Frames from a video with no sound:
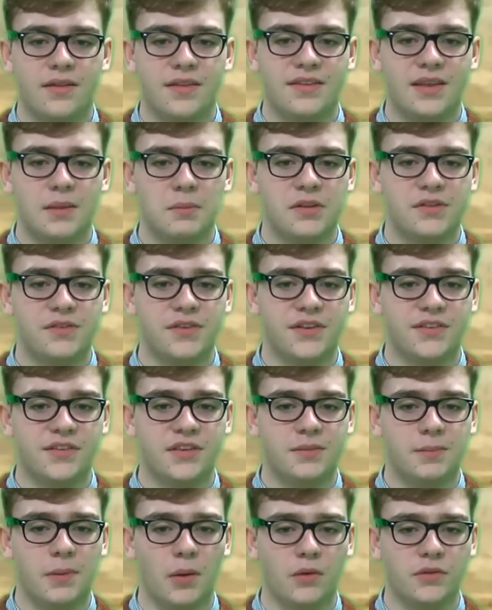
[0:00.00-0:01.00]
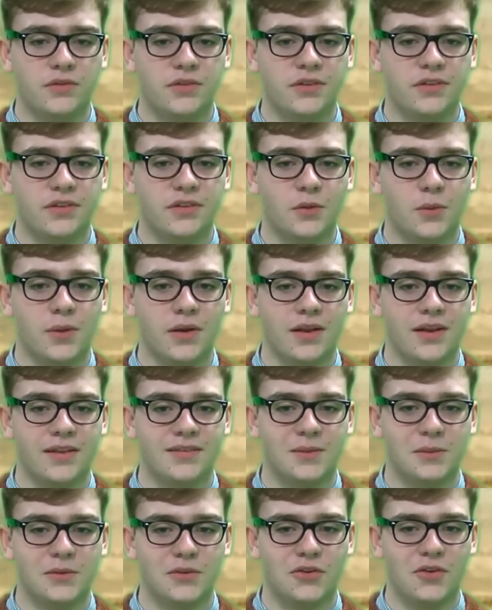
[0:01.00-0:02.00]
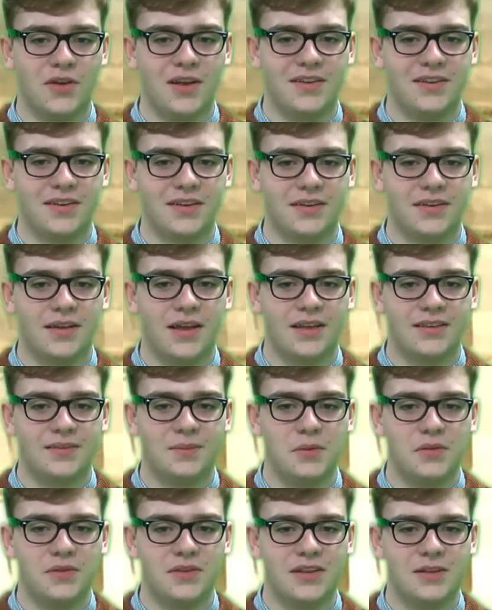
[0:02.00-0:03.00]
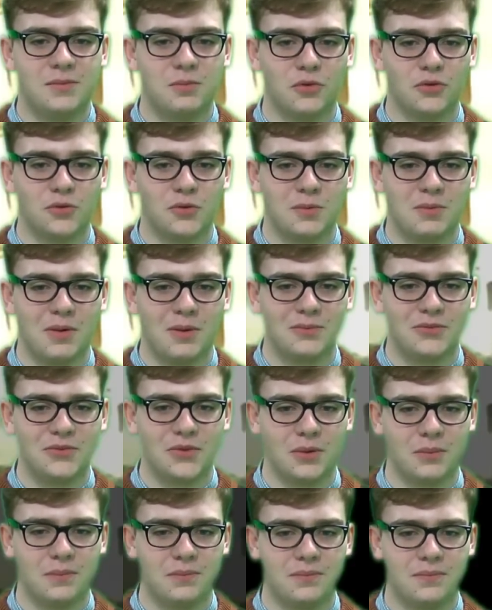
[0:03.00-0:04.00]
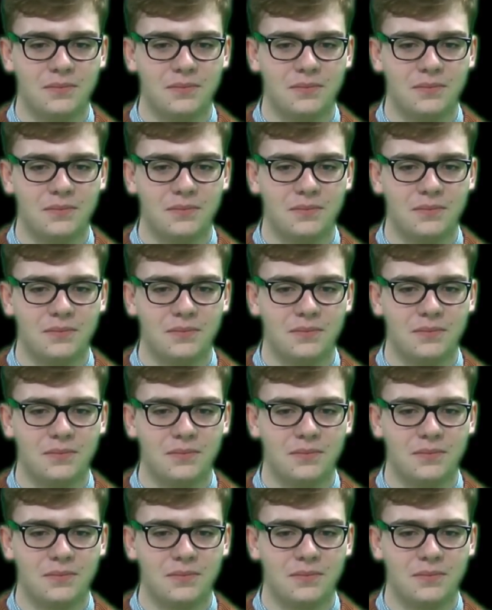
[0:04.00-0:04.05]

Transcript: this atmosphere is dispelled just as quickly as it was created, as the music is brought to an abrupt stop.